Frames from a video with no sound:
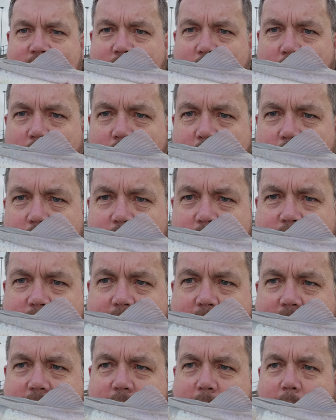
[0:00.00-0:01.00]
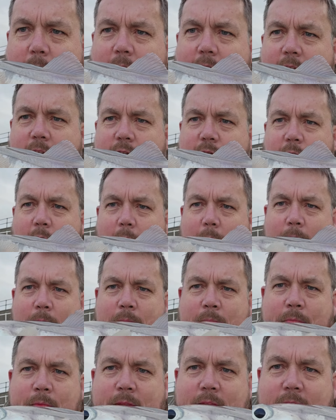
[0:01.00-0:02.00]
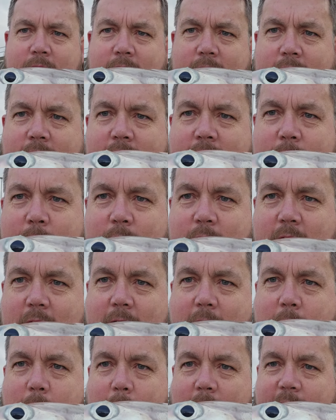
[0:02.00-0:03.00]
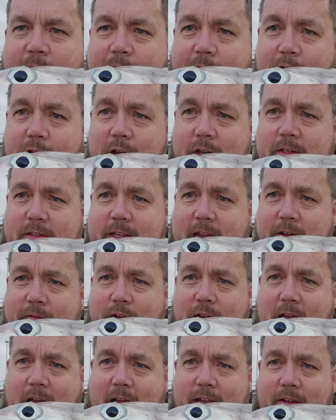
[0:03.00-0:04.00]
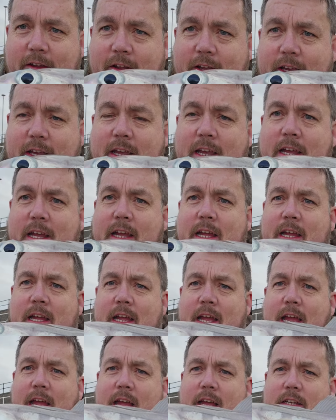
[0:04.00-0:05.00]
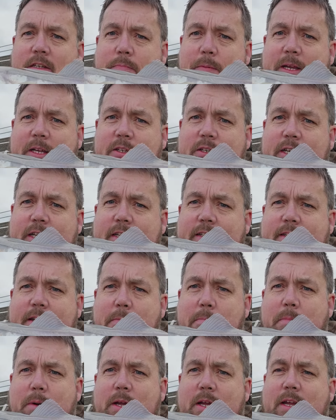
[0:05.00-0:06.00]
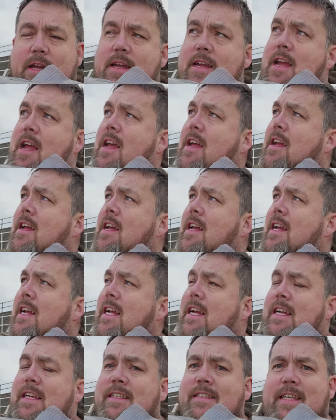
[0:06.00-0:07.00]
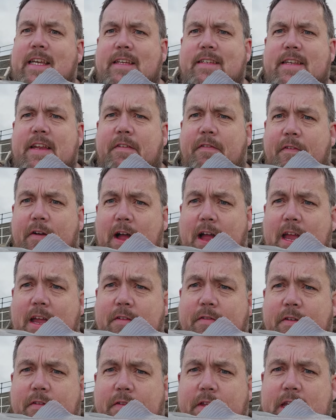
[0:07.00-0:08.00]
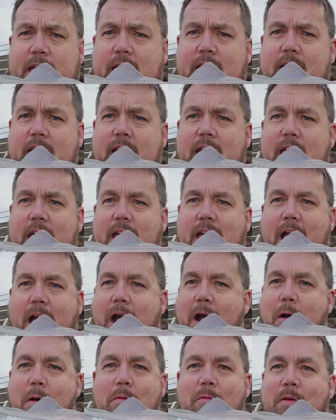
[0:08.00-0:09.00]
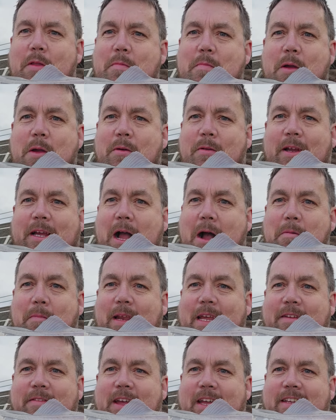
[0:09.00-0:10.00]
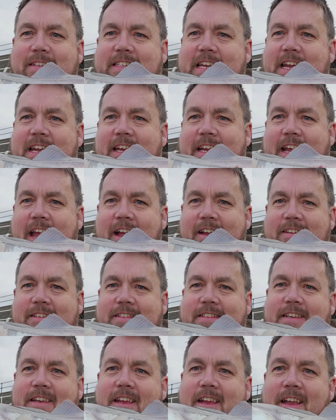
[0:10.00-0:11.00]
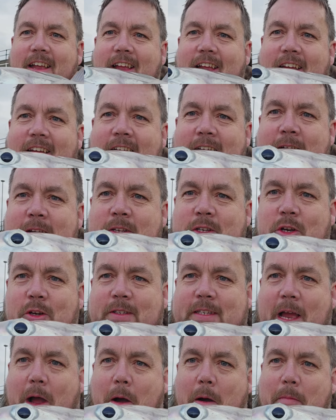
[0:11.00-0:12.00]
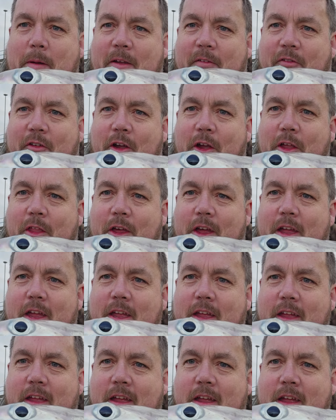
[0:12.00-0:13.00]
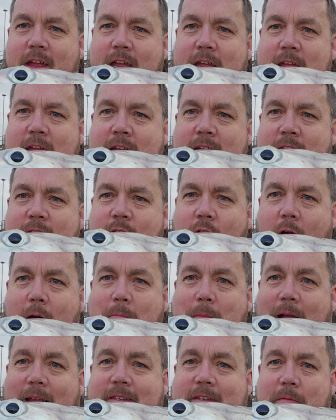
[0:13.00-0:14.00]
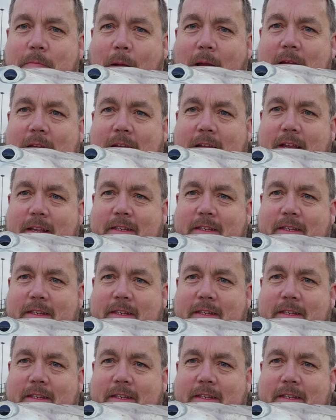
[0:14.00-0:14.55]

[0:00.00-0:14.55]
wound there, don't know what that's from. But yeah, my first ever haddock, uh, species number 65 of the year. Uh, over the moon, I can't believe it. Second cast, chucked it out a bit further. Not a massive bike